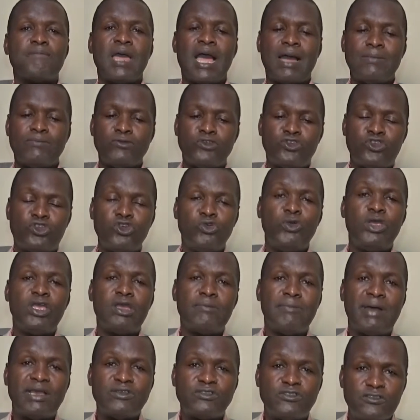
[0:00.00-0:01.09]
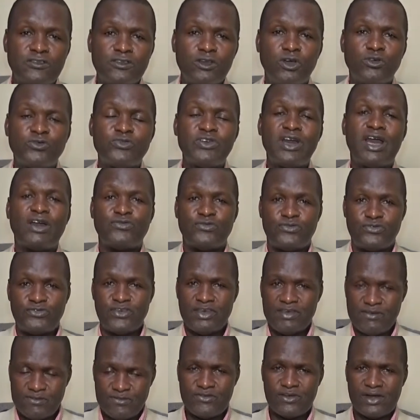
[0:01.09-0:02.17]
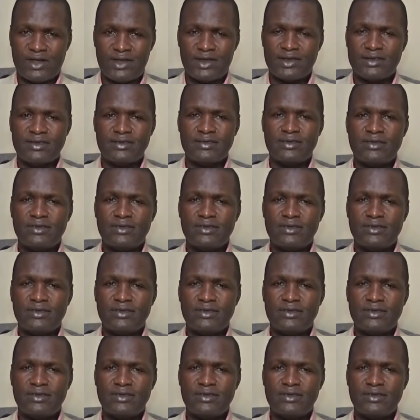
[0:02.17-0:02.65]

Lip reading: I'm doing myself a favor.